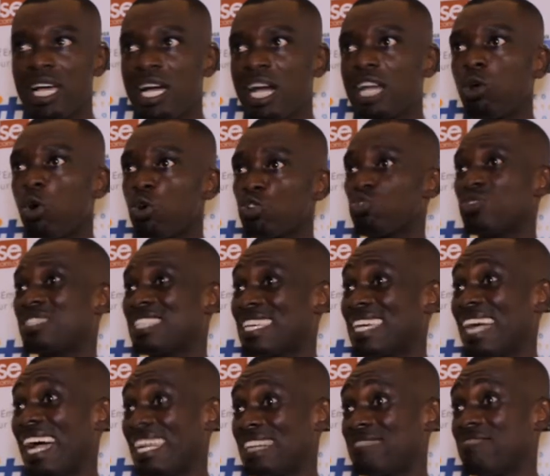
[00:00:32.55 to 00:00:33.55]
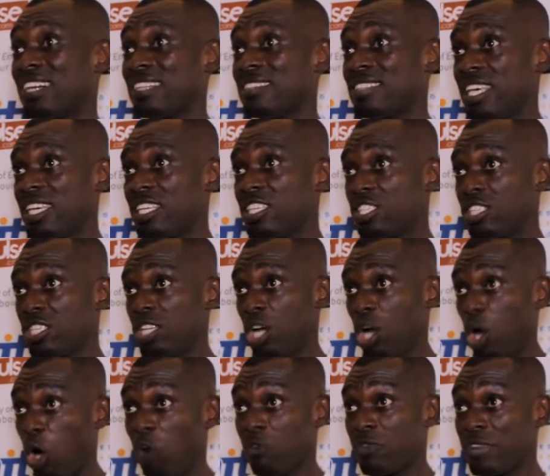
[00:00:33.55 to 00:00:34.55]
can also take advantage
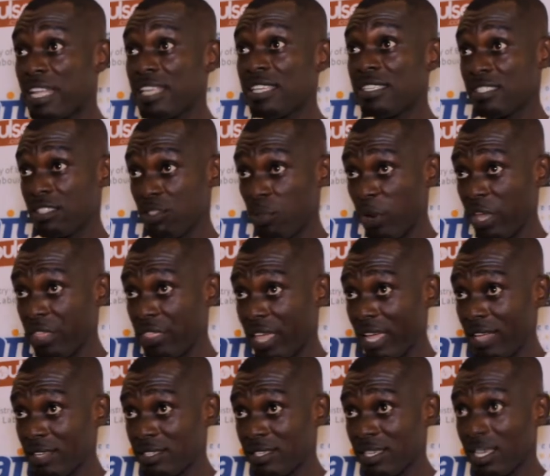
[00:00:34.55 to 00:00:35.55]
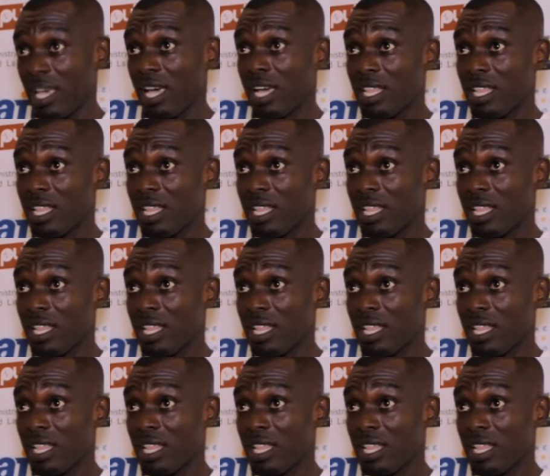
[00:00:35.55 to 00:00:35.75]
of these three things.